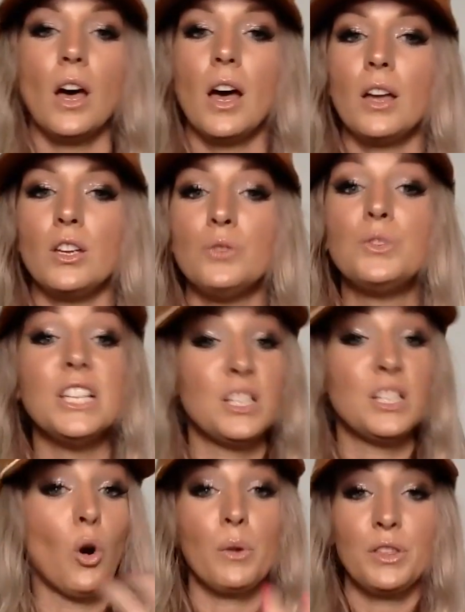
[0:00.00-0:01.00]
you
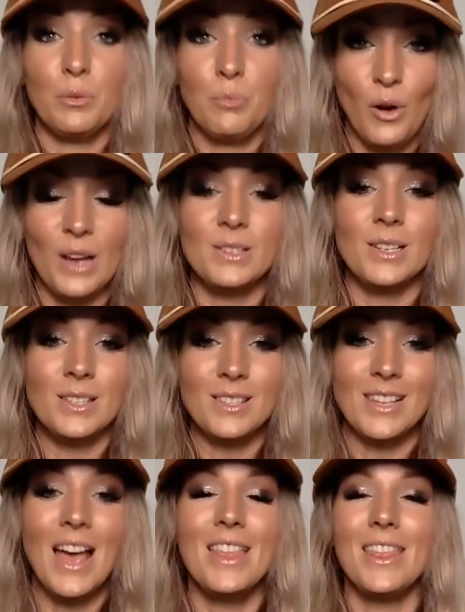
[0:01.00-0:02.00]
teach more with your
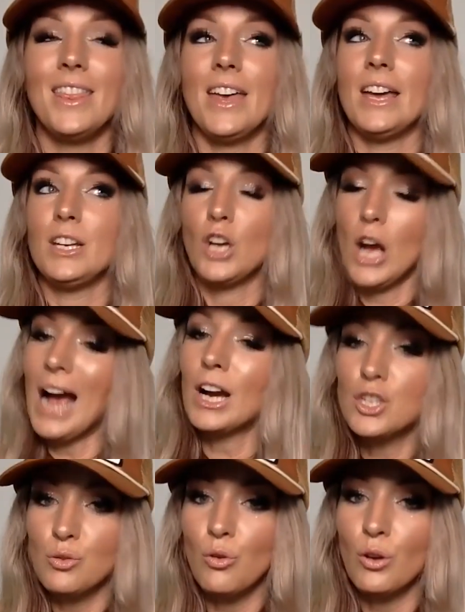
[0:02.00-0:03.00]
presence than your
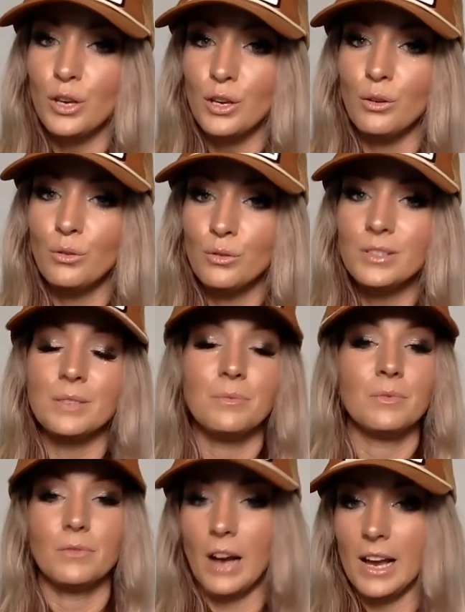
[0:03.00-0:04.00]
actual cues,
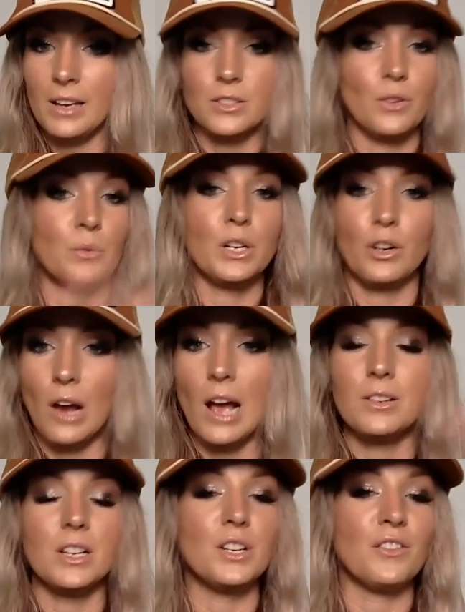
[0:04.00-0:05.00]
right? So when you're
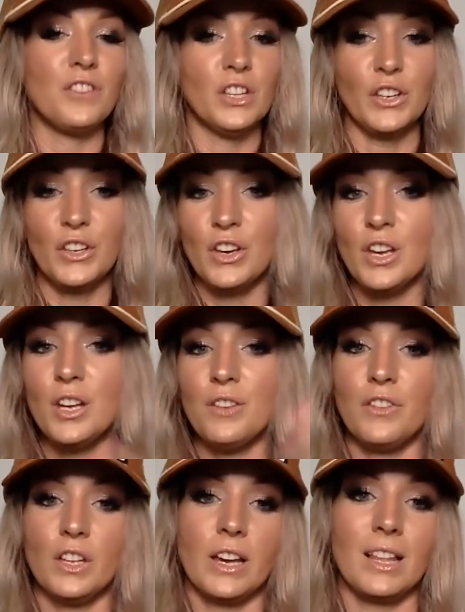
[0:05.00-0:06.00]
grounded, you're feeling good,
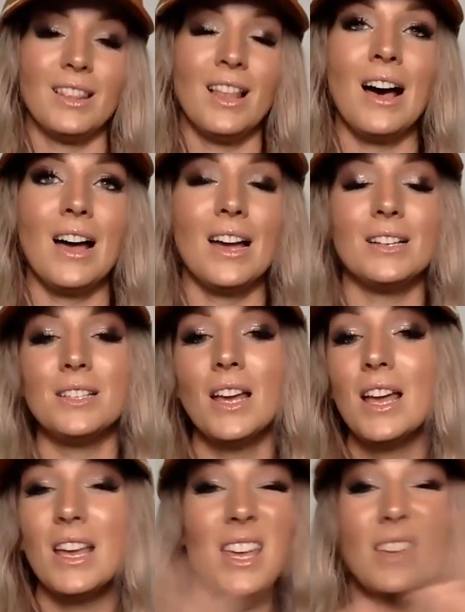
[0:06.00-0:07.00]
you're feeling aligned.
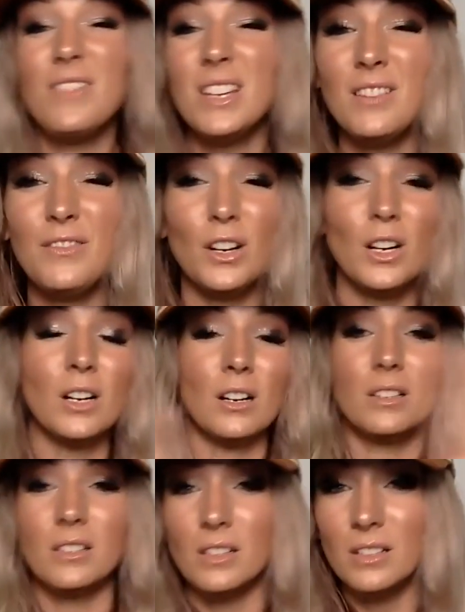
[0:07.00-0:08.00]
Even if your
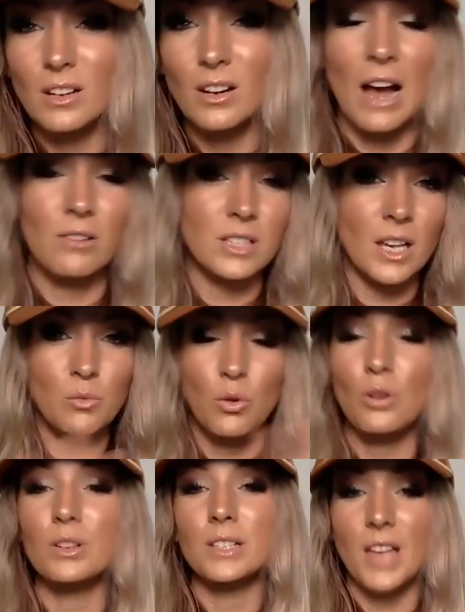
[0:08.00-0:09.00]
outside
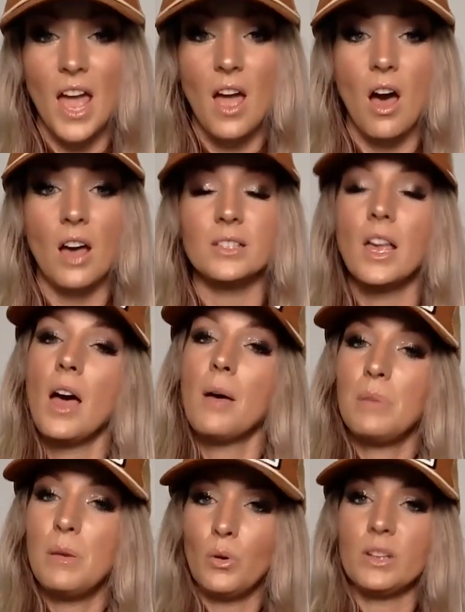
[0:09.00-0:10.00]
world is chaos,
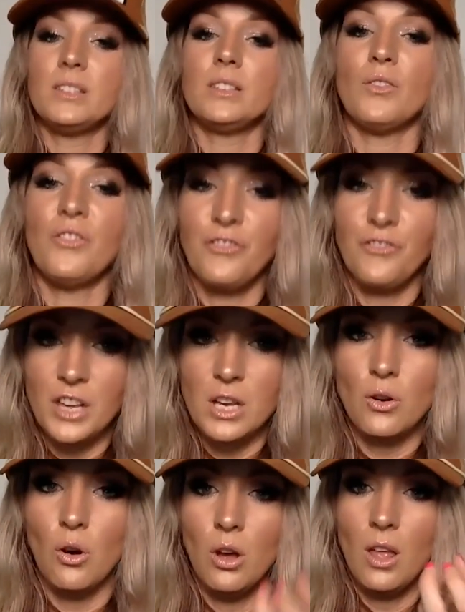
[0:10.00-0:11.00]
people can still
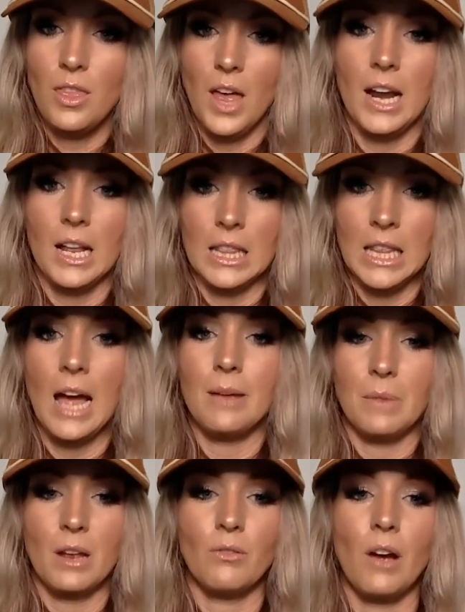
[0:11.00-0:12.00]
feel that
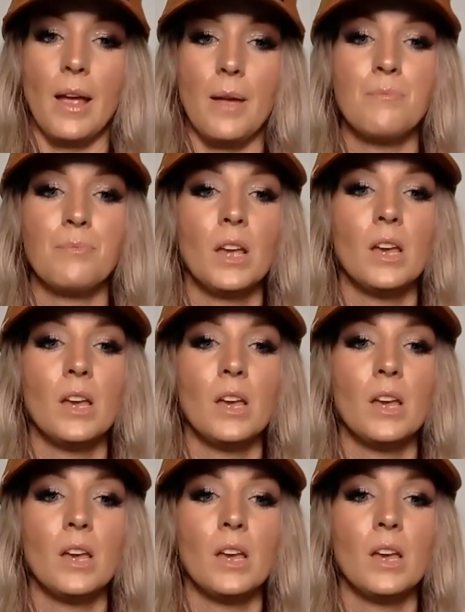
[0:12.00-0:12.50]
alignment, right?